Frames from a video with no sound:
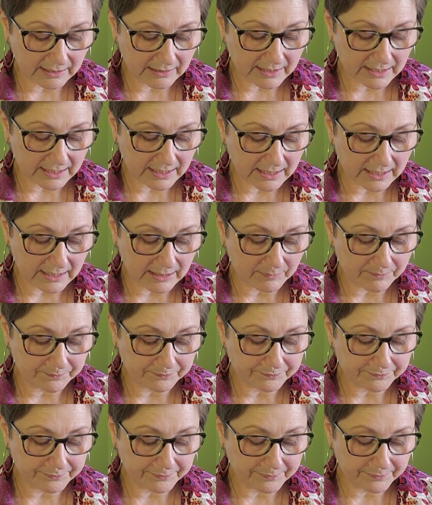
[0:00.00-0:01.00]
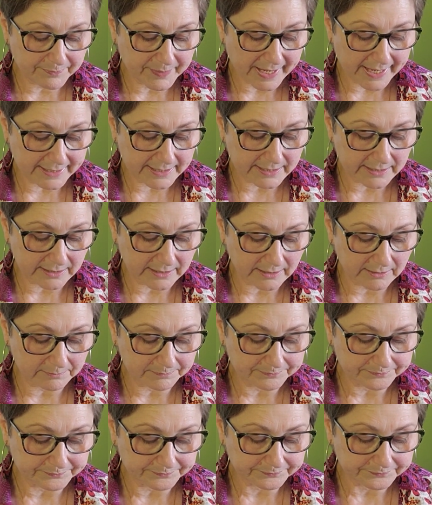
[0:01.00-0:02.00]
the pattern
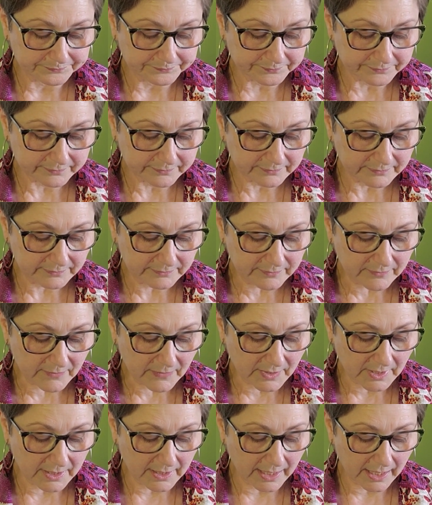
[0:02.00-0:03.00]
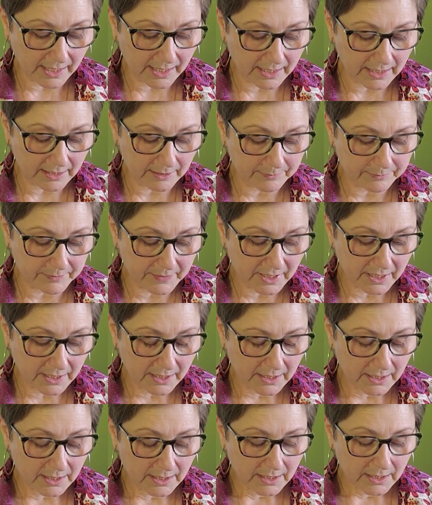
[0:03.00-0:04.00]

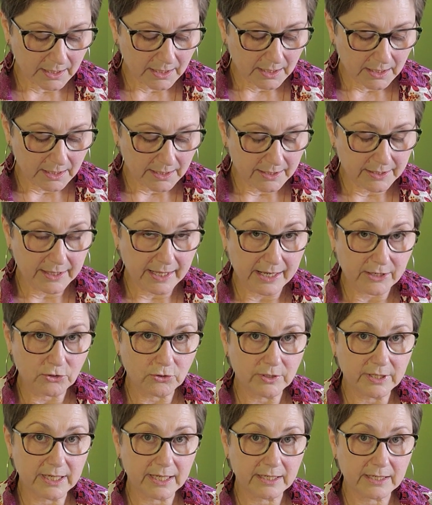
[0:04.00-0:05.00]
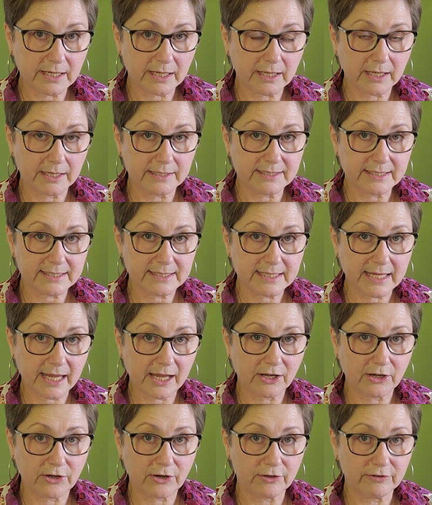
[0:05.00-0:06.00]
that you get a
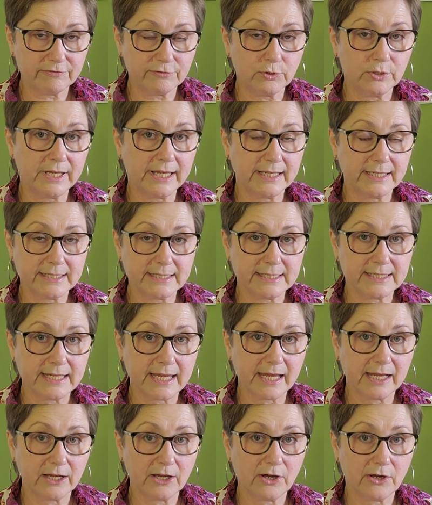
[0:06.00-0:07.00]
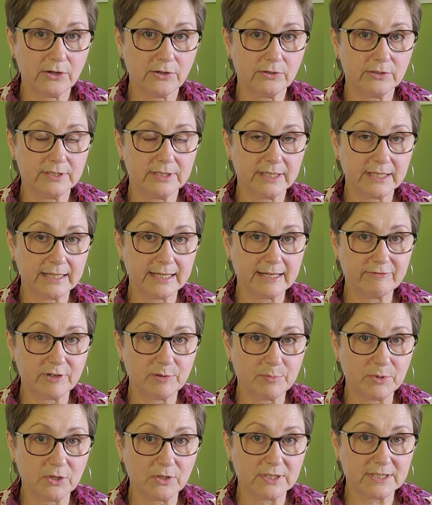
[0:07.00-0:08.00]
discount code for. You get a discount code in every
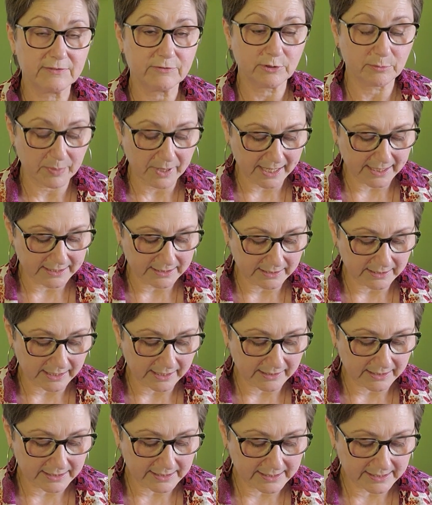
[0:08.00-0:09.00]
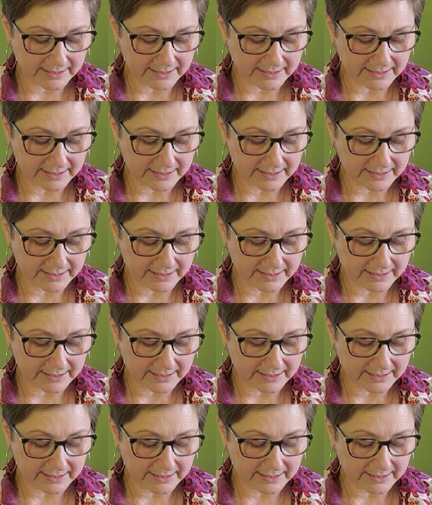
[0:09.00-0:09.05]
box for a pattern, and this